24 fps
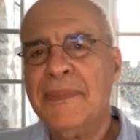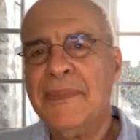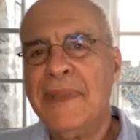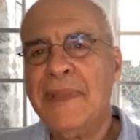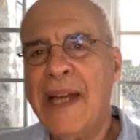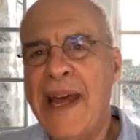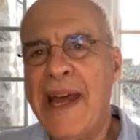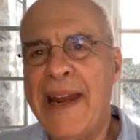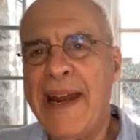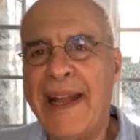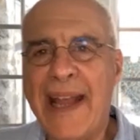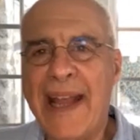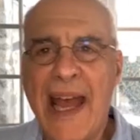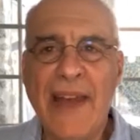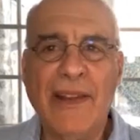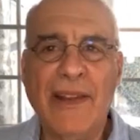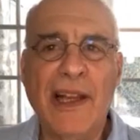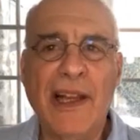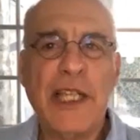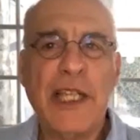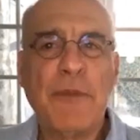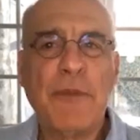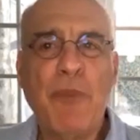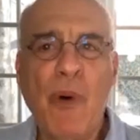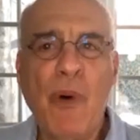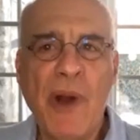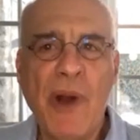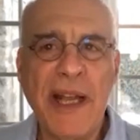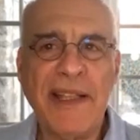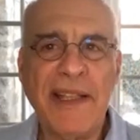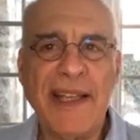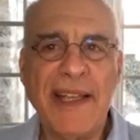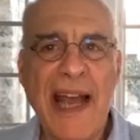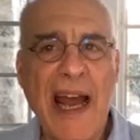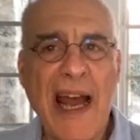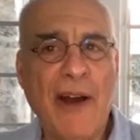And again, let's point
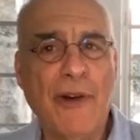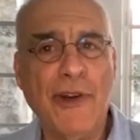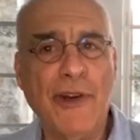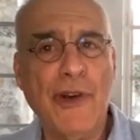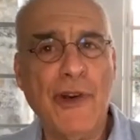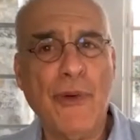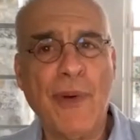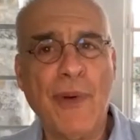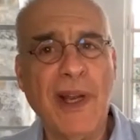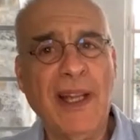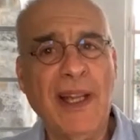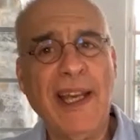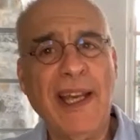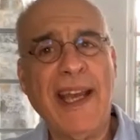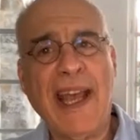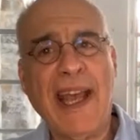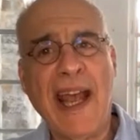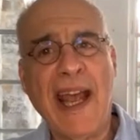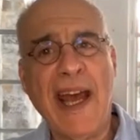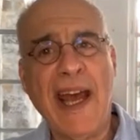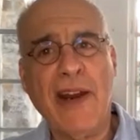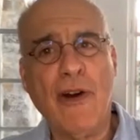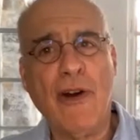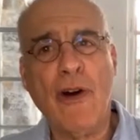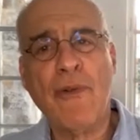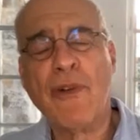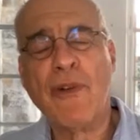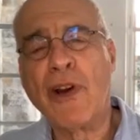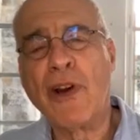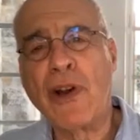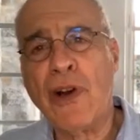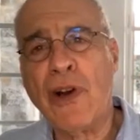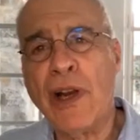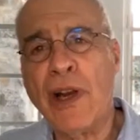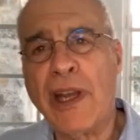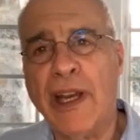out, you really can't
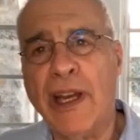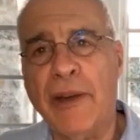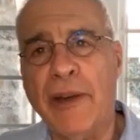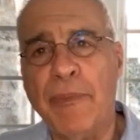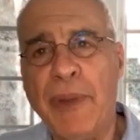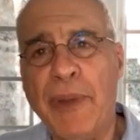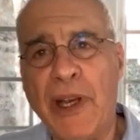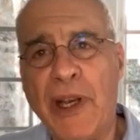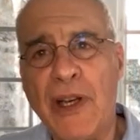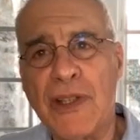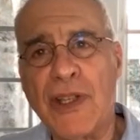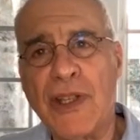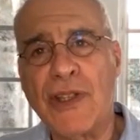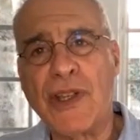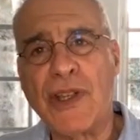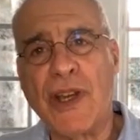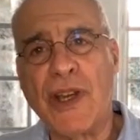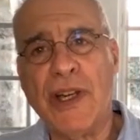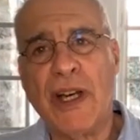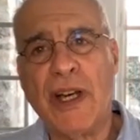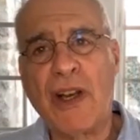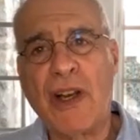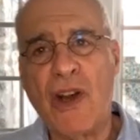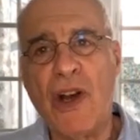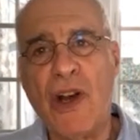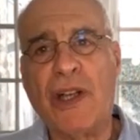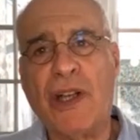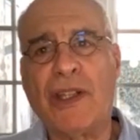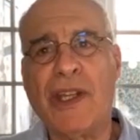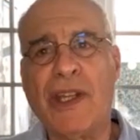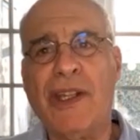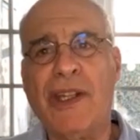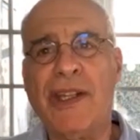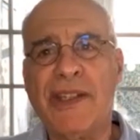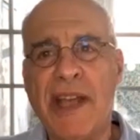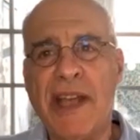overcook it because it's going to cook to
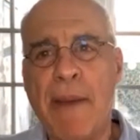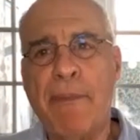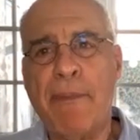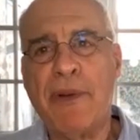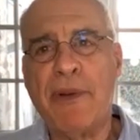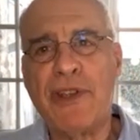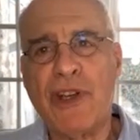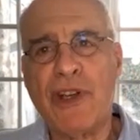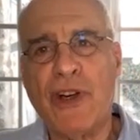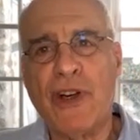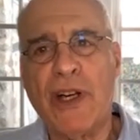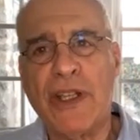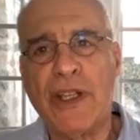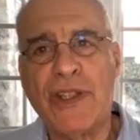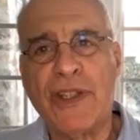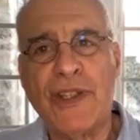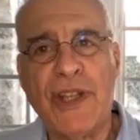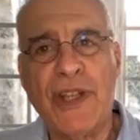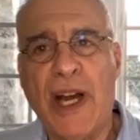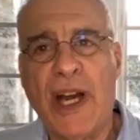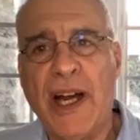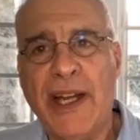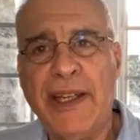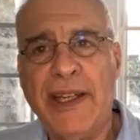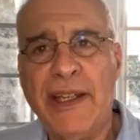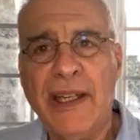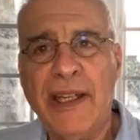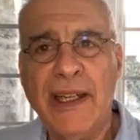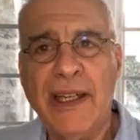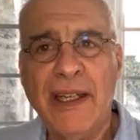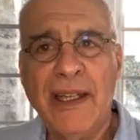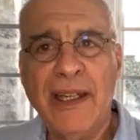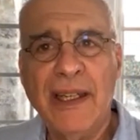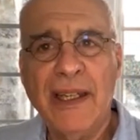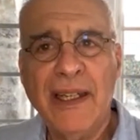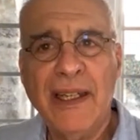the temperature it's done
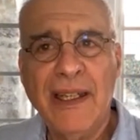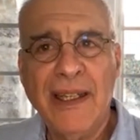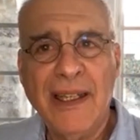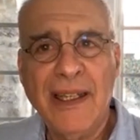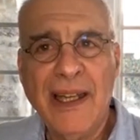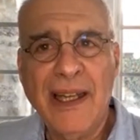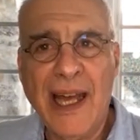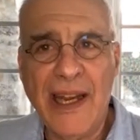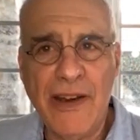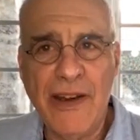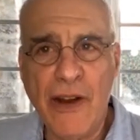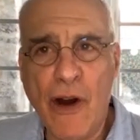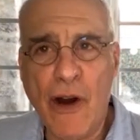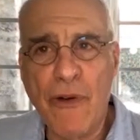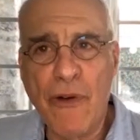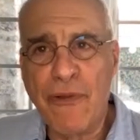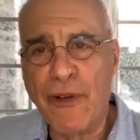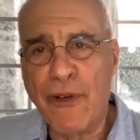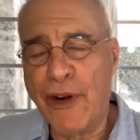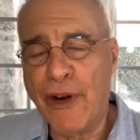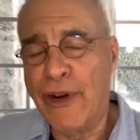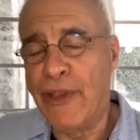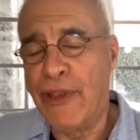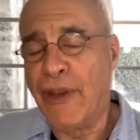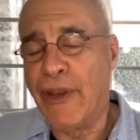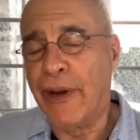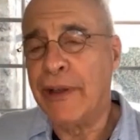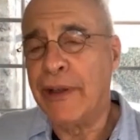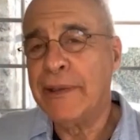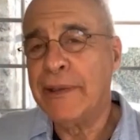and no further.